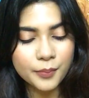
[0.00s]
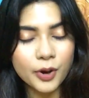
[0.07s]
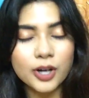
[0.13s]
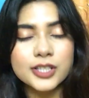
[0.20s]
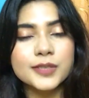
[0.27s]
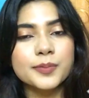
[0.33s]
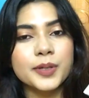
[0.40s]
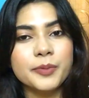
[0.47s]

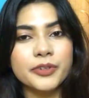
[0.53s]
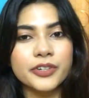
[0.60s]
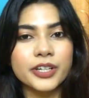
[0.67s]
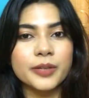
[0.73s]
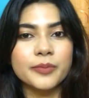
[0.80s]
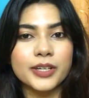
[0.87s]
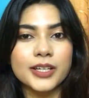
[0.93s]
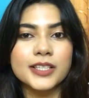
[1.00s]
Pond's BB
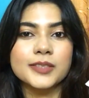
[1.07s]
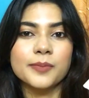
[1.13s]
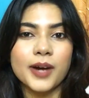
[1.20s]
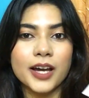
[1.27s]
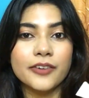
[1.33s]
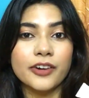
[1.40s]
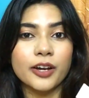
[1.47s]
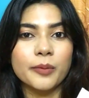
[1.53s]
cream is
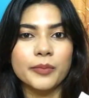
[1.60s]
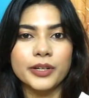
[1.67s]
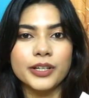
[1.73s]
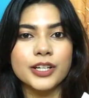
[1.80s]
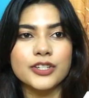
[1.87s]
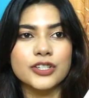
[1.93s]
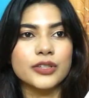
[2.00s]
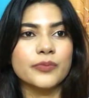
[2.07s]
my
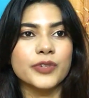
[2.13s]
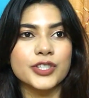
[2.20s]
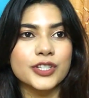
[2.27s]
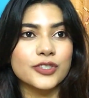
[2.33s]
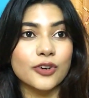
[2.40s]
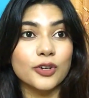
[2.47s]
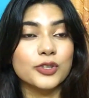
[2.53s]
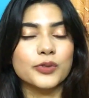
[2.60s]
recommendation, which
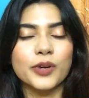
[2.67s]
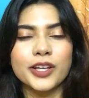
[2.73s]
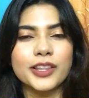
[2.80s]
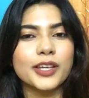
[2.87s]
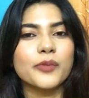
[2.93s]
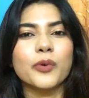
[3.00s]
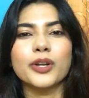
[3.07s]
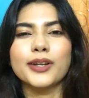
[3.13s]
is also I
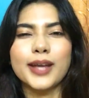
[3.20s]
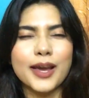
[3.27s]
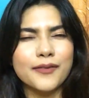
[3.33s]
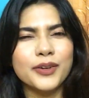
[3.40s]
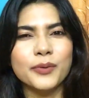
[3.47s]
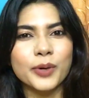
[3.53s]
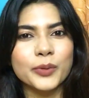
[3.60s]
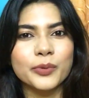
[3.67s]
think what
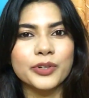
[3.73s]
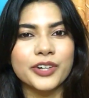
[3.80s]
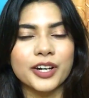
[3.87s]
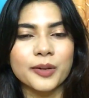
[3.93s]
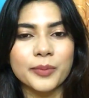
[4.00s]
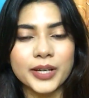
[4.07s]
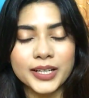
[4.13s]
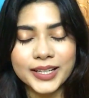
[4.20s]
everyone will
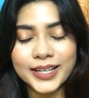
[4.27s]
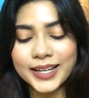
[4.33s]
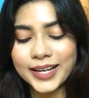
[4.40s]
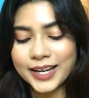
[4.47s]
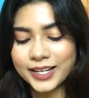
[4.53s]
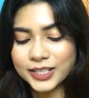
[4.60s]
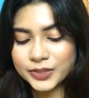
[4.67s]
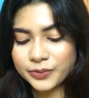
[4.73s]
recommend.
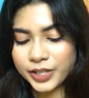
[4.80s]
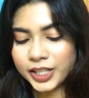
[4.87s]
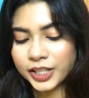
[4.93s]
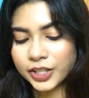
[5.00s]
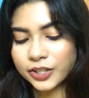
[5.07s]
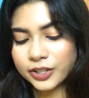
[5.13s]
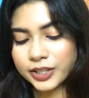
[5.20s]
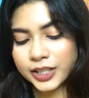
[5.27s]
It is
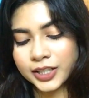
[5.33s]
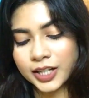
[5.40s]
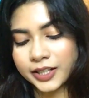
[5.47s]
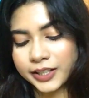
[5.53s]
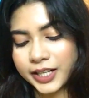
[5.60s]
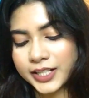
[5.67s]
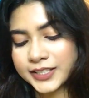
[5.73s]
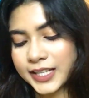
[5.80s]
really good. It
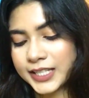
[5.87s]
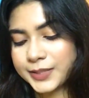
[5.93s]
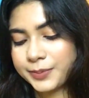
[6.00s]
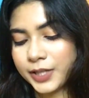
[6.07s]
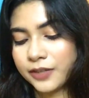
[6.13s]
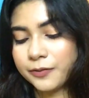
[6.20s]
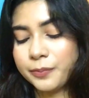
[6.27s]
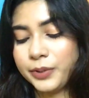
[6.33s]
contains
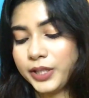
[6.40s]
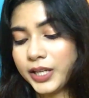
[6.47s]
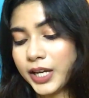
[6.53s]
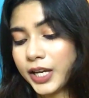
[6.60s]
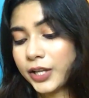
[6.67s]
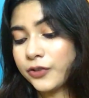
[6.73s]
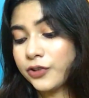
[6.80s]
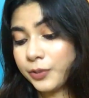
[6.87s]
SPF
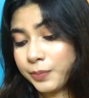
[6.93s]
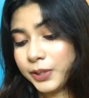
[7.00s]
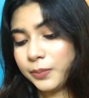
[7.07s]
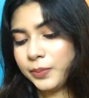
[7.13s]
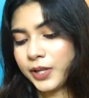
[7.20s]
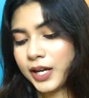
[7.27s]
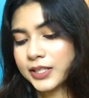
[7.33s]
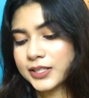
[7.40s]

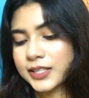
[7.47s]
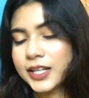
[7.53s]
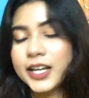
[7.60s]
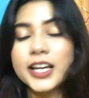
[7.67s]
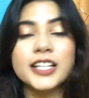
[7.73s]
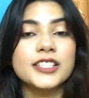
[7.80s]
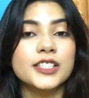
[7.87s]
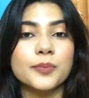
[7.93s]
PA+++.
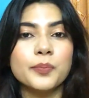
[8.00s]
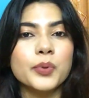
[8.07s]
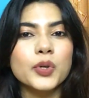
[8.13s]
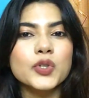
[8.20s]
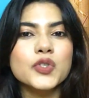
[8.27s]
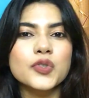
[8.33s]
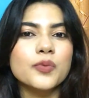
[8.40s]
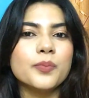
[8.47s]
It's
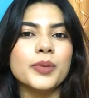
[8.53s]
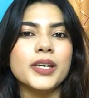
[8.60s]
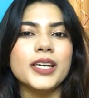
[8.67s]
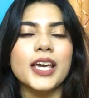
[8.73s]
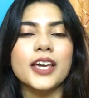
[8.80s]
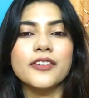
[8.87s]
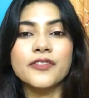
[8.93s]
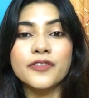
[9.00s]
supposed to
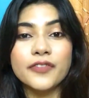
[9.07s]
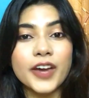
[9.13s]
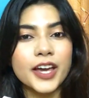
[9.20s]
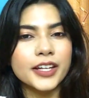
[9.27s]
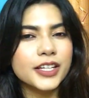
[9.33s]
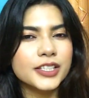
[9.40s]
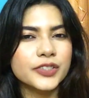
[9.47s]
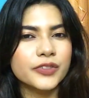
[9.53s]
be a
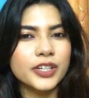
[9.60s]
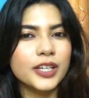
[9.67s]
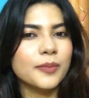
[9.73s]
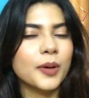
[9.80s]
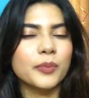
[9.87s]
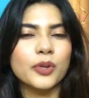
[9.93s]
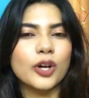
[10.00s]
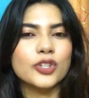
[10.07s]
fairness cream.
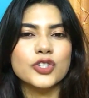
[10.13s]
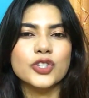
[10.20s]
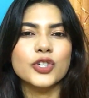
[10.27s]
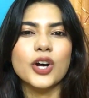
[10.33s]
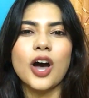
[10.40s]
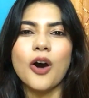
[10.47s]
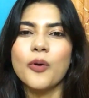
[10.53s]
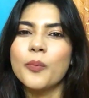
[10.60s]
I'm not
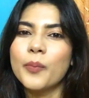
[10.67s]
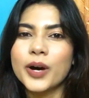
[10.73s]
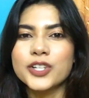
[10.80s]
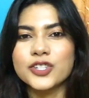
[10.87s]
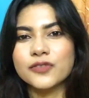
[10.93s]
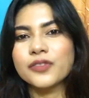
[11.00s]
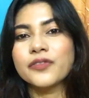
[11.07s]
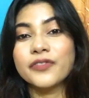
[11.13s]
sure how
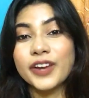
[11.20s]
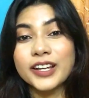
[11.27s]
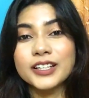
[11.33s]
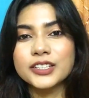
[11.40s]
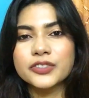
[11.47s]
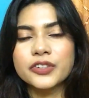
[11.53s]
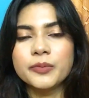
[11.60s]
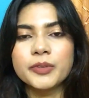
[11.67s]
much of a
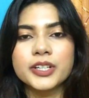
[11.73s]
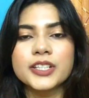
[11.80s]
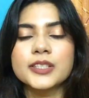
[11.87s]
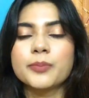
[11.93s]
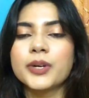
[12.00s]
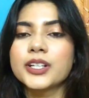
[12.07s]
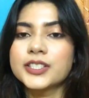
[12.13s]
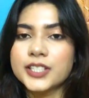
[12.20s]
fairness cream it is,
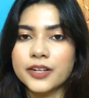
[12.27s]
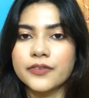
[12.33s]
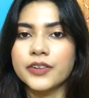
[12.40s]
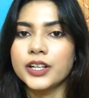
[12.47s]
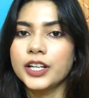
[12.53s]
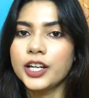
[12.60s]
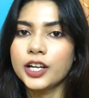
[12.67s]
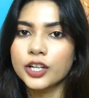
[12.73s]
but it's
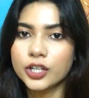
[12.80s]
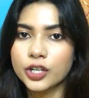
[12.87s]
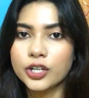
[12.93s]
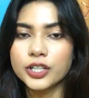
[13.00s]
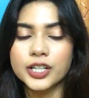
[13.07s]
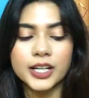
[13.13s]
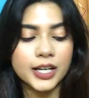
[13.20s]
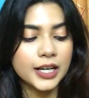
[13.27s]
definitely a
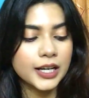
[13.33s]
good,